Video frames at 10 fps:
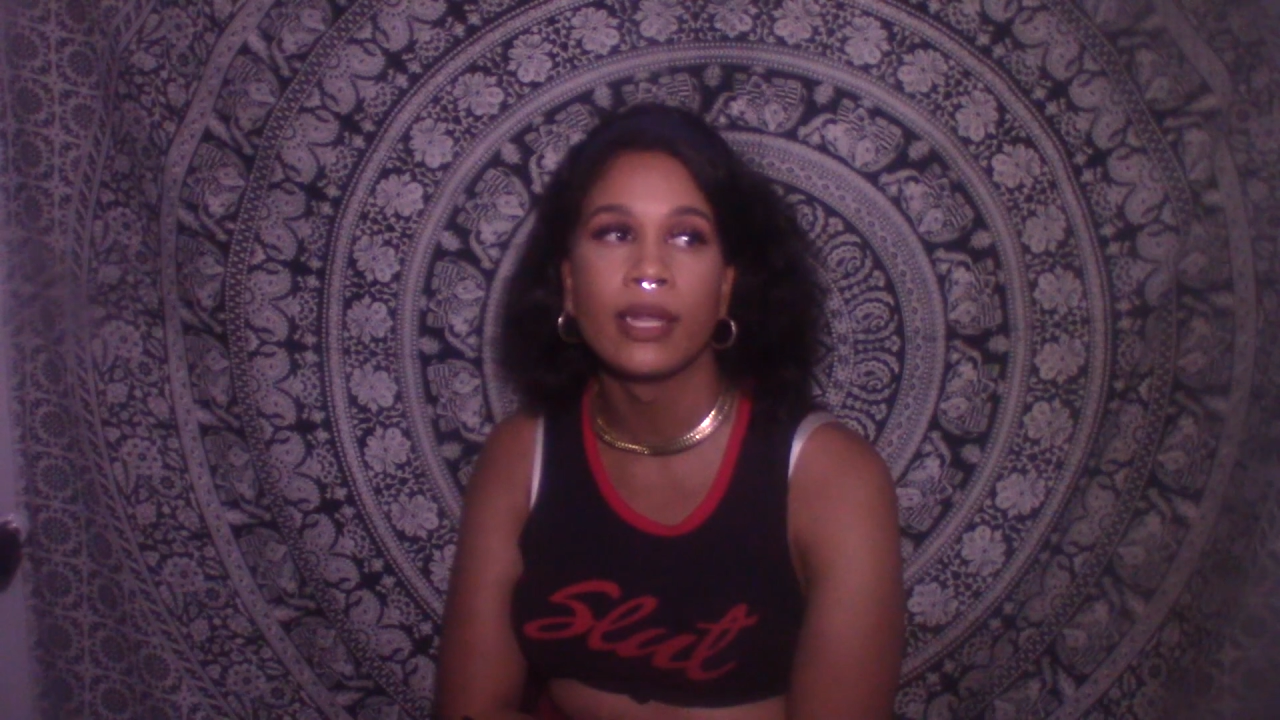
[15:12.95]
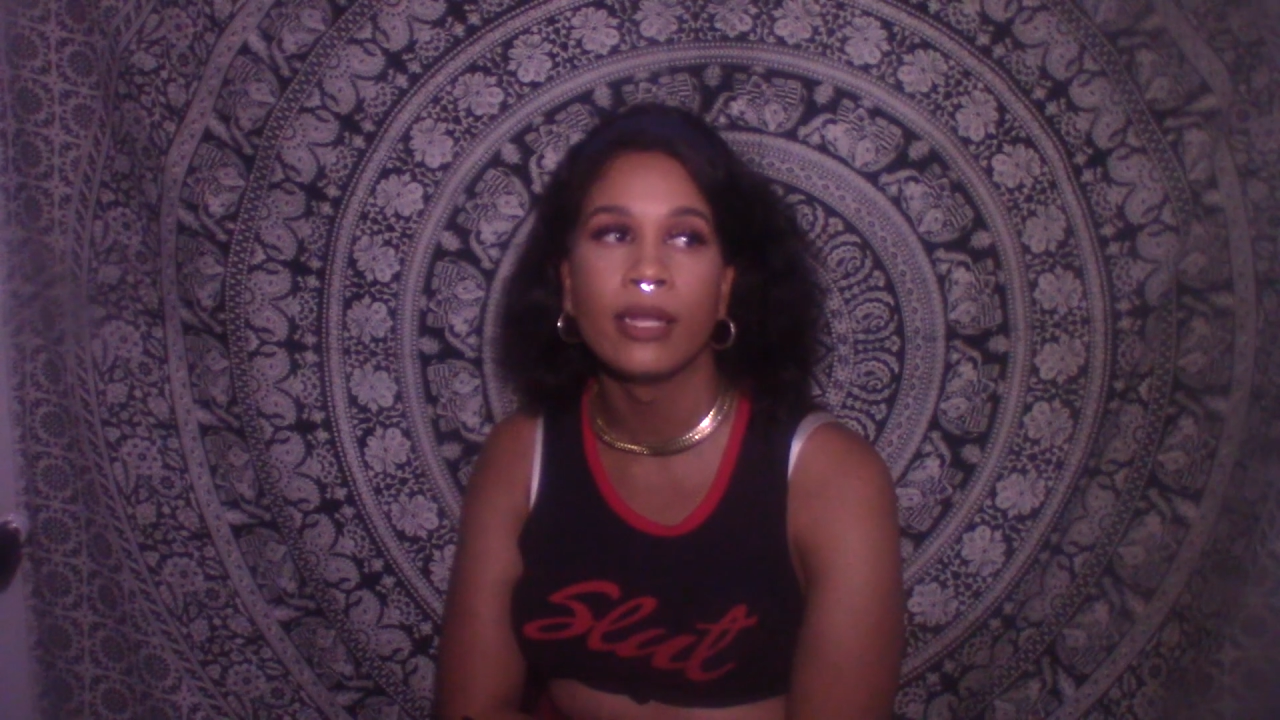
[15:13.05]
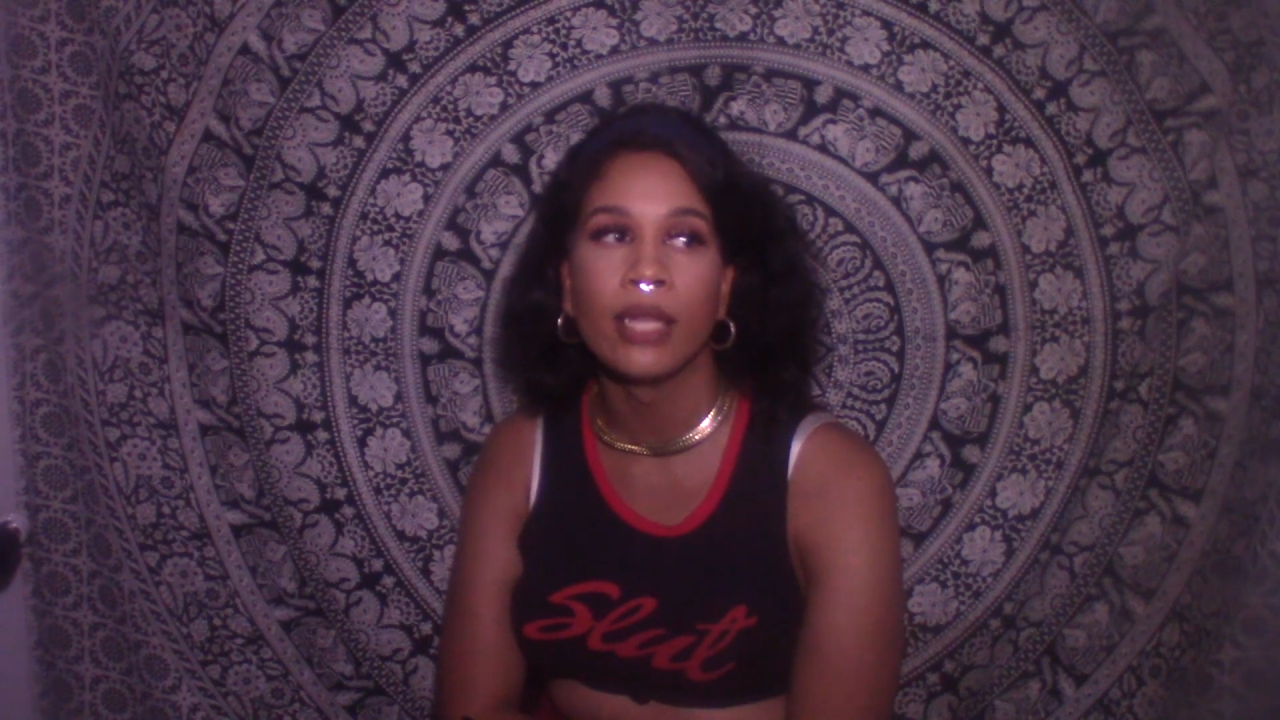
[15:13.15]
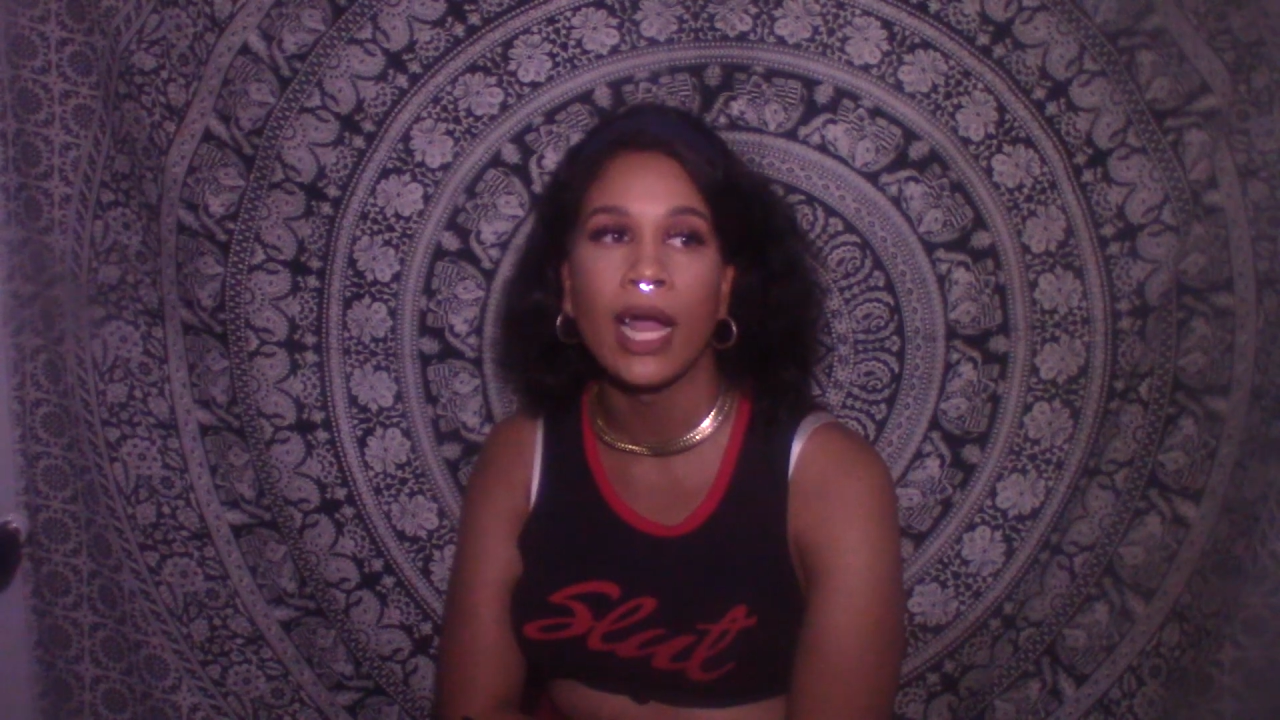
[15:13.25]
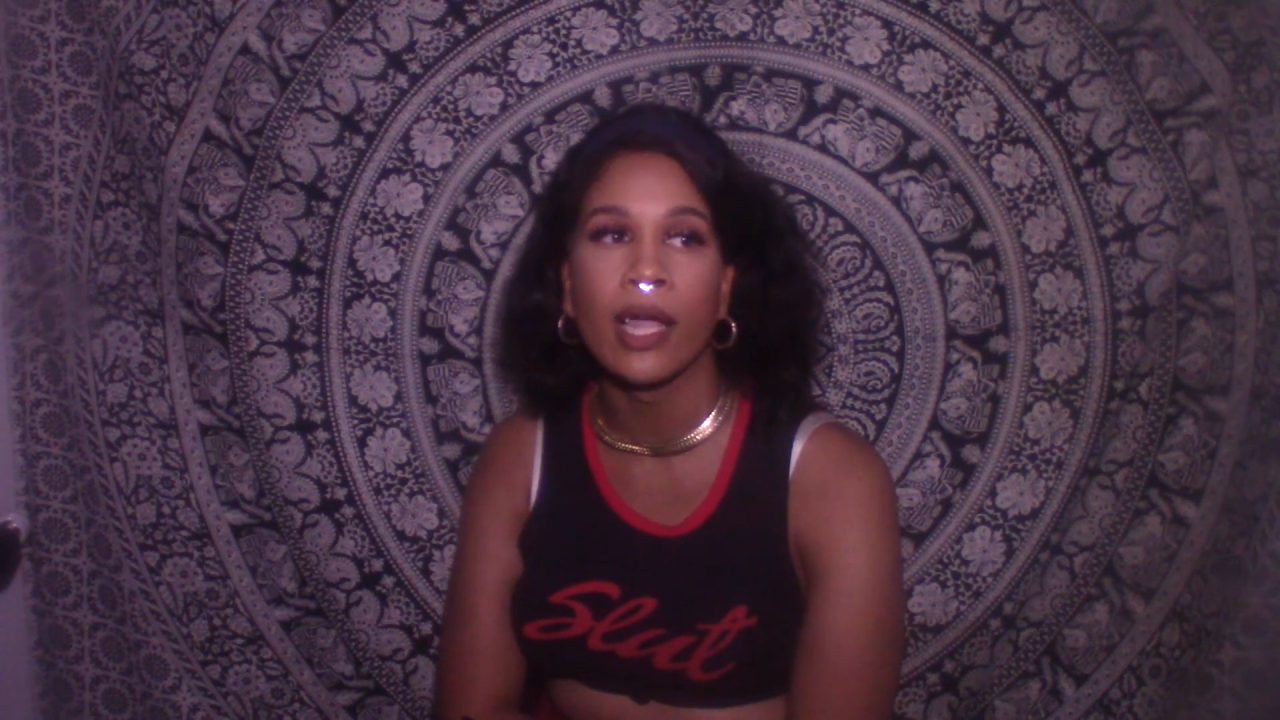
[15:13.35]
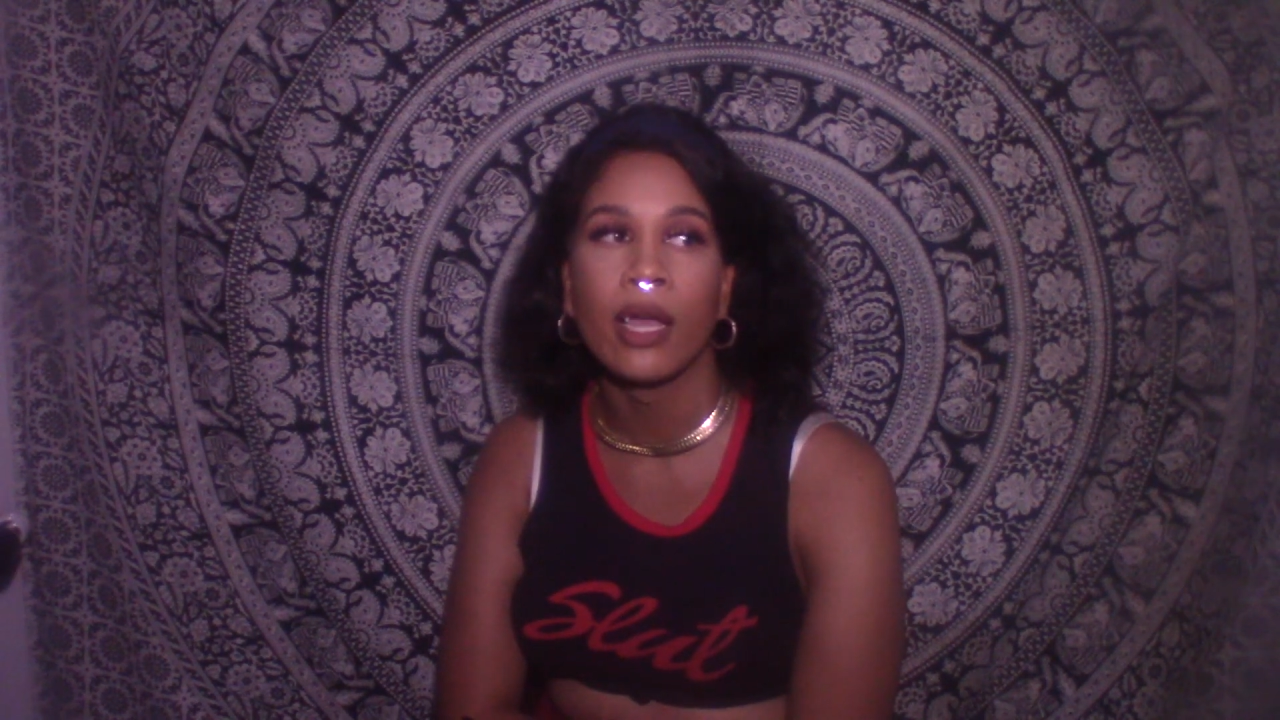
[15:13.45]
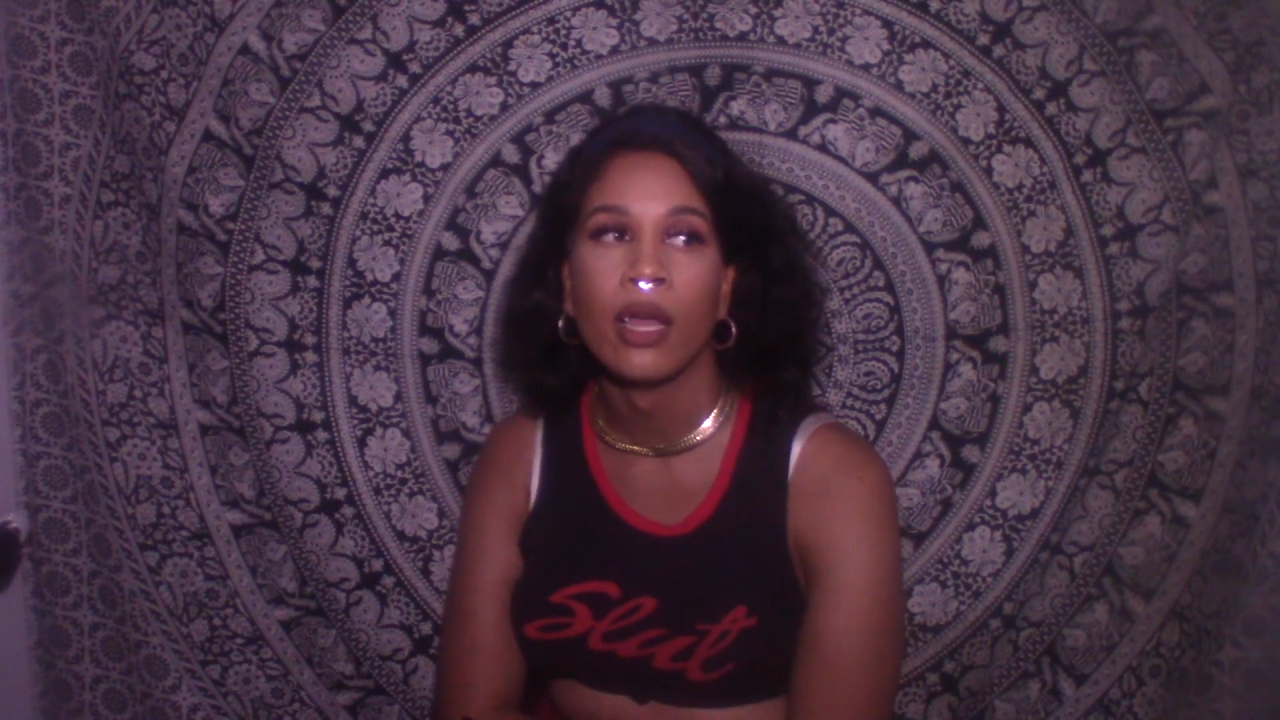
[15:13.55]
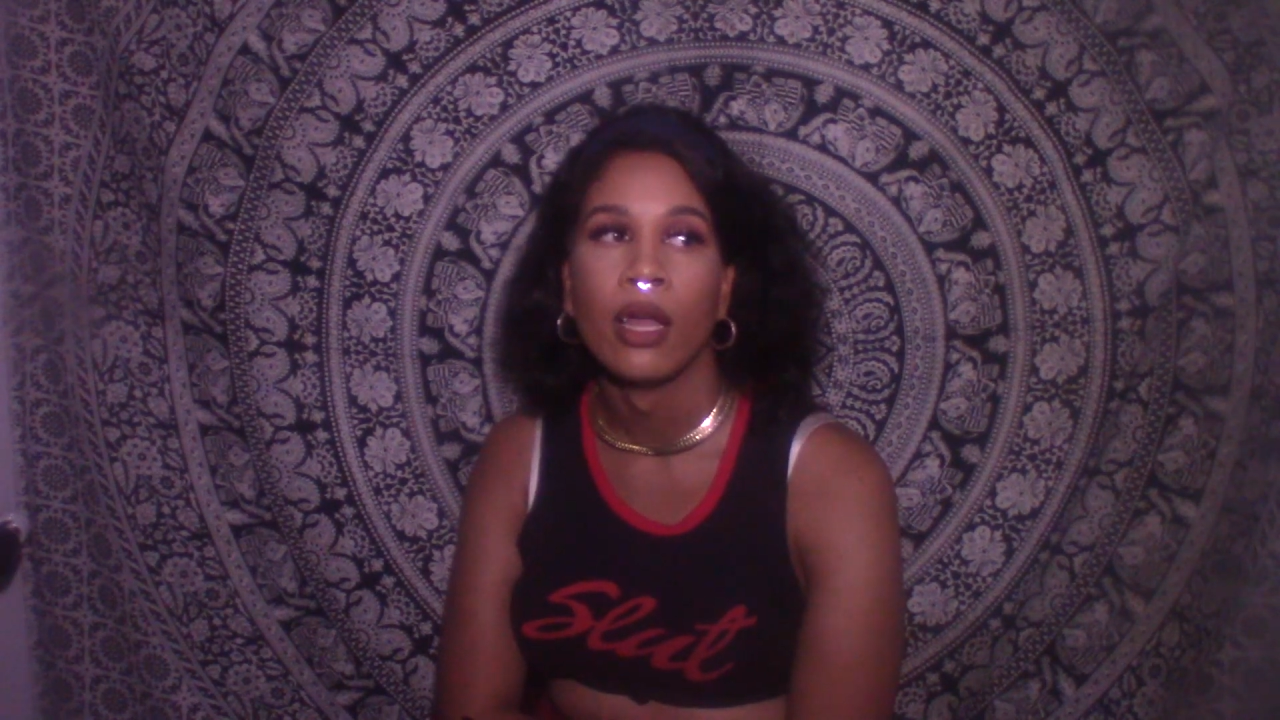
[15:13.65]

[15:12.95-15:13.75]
to, like,